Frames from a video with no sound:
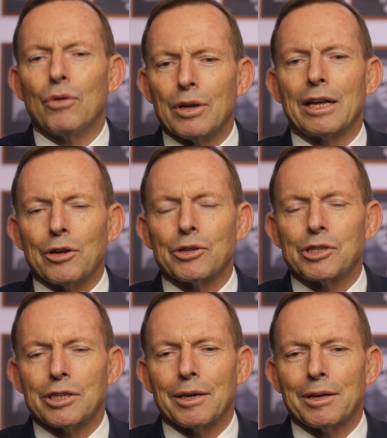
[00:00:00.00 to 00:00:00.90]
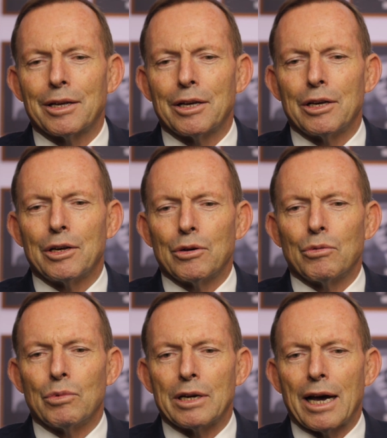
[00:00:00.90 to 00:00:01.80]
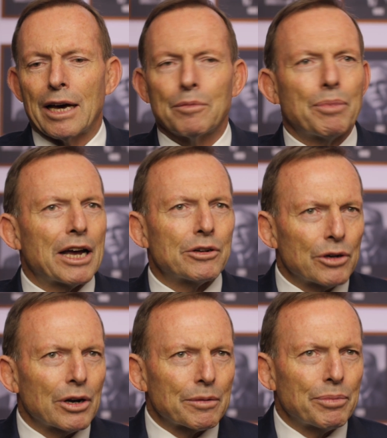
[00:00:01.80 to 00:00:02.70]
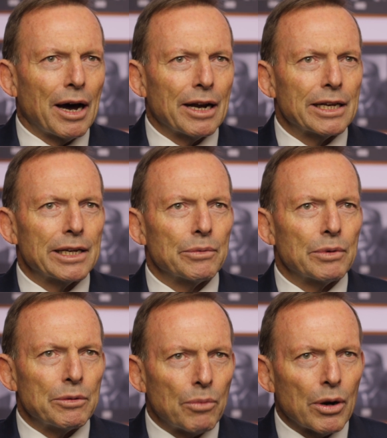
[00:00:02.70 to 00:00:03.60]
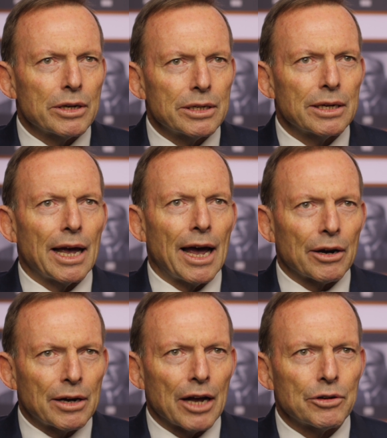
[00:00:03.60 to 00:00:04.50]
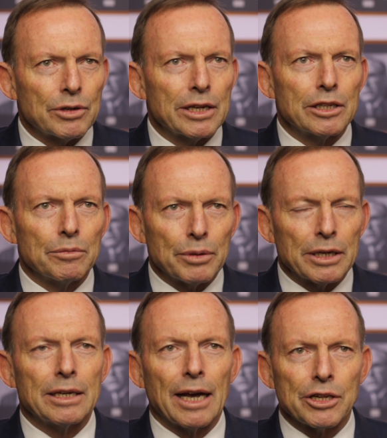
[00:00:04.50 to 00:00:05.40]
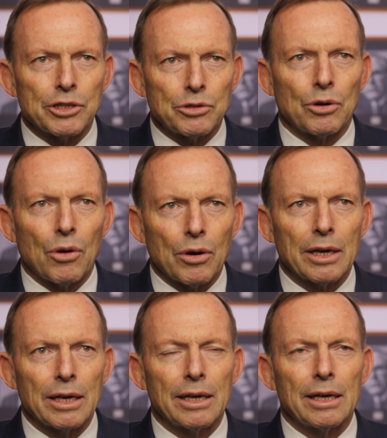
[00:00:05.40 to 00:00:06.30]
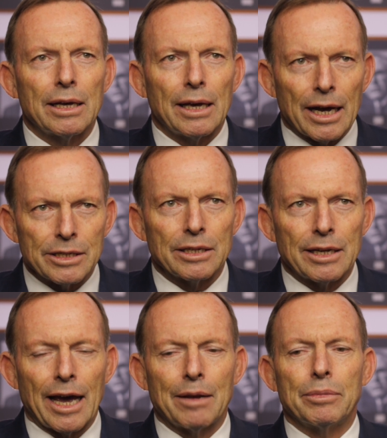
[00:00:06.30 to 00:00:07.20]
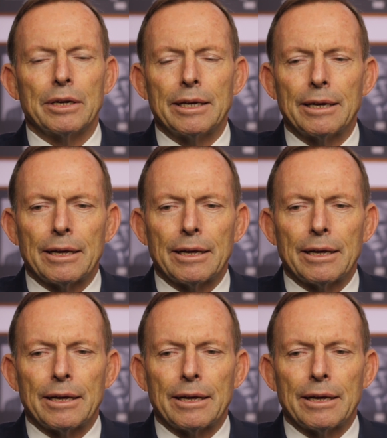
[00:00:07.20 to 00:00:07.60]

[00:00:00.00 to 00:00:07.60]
all else, we are the patriotic party. We want our country to be as strong as it can be.